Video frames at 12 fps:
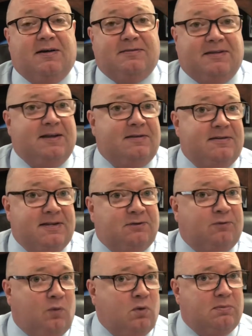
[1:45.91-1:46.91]
then this
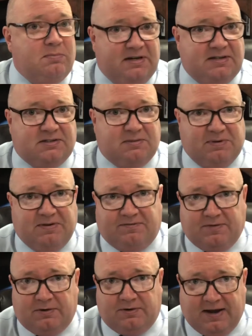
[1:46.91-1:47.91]
form needs to be
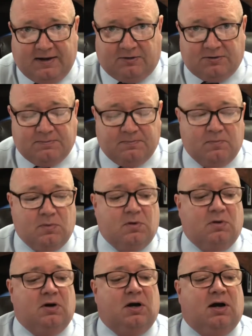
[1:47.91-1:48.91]
filled out.
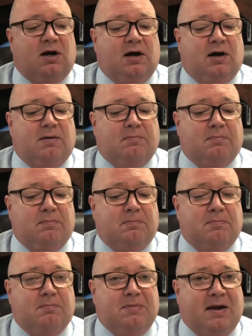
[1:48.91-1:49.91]

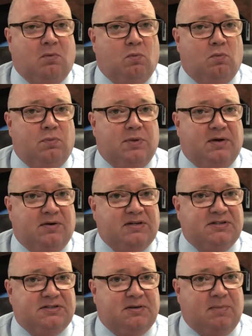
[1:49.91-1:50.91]
Now, there
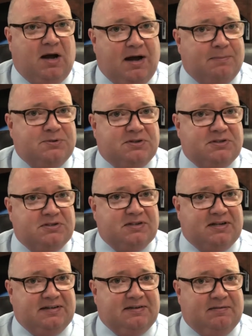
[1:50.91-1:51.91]
is some options
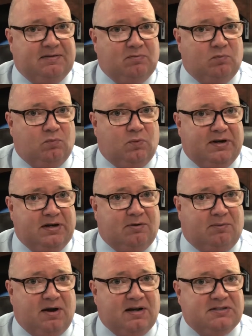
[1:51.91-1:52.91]
when it
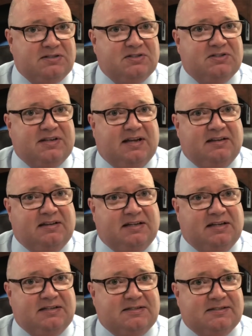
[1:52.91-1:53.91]
arises that
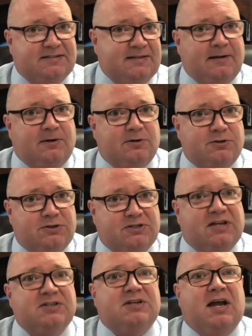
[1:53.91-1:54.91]
the seller
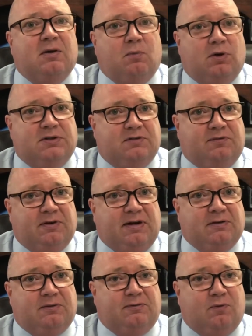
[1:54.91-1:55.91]
does not want to fill
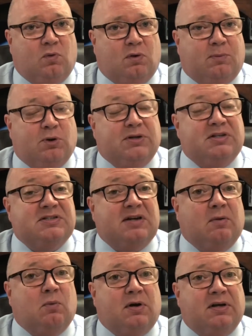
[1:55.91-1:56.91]
out the form or does
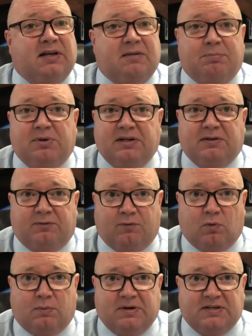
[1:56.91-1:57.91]
not want to complete the
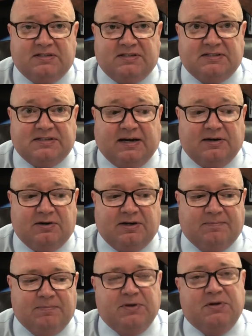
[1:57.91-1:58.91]
form in its entirety.